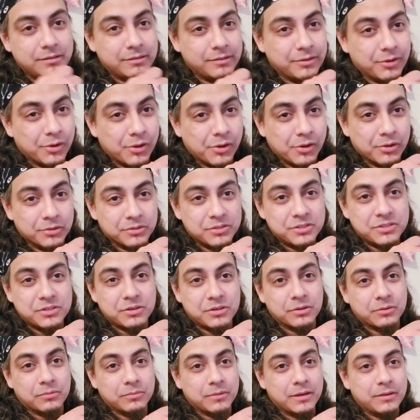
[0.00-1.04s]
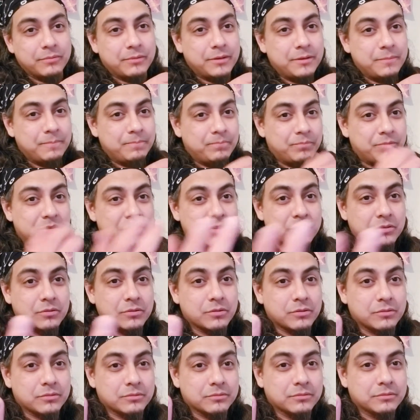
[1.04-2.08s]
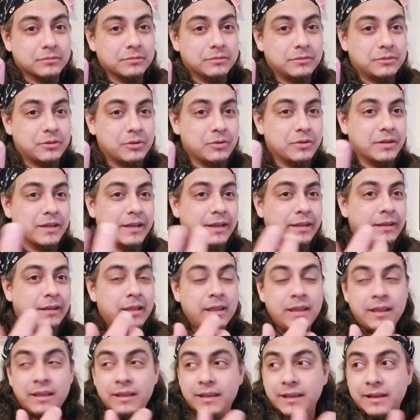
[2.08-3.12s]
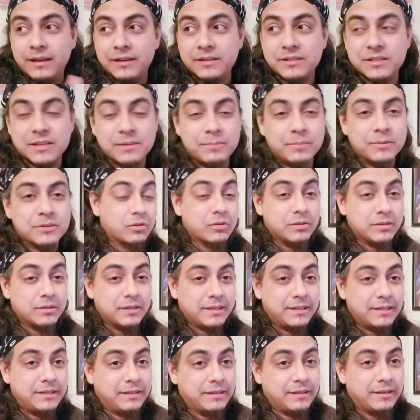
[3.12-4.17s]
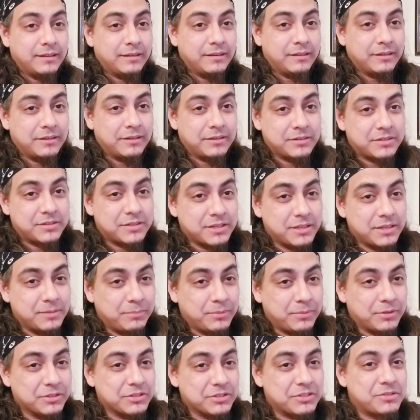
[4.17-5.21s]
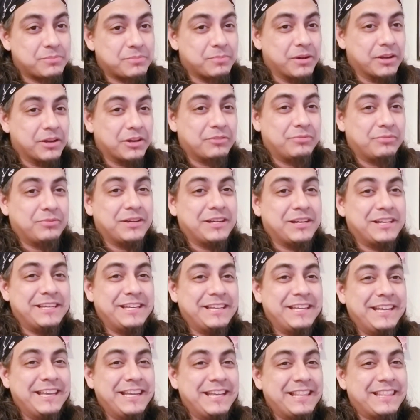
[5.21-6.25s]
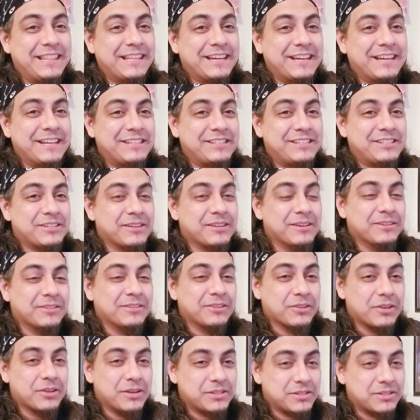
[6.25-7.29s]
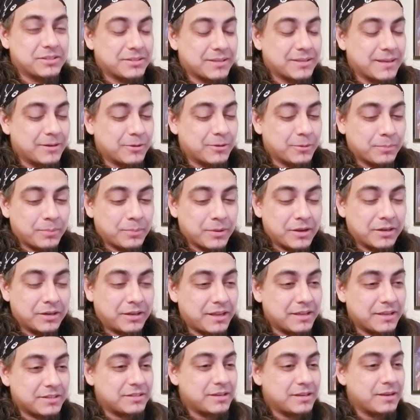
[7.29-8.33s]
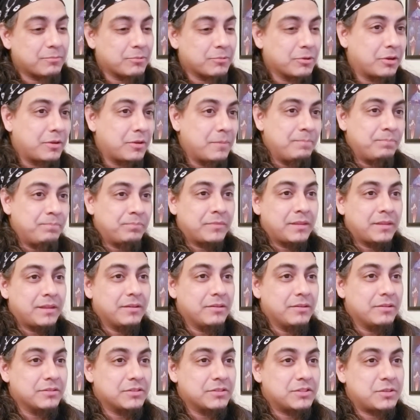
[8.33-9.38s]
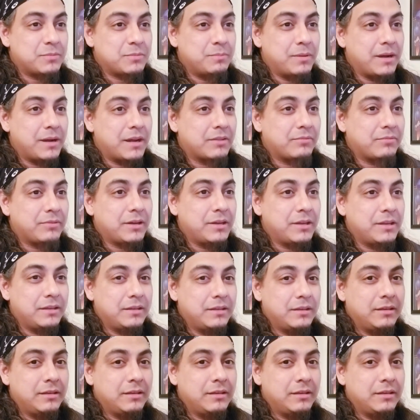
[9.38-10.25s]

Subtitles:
on Start Raving. So go ahead, hit us up on. Go ahead and hit us up on Spotify. That's the Icelandic Podcast Network on Spotify.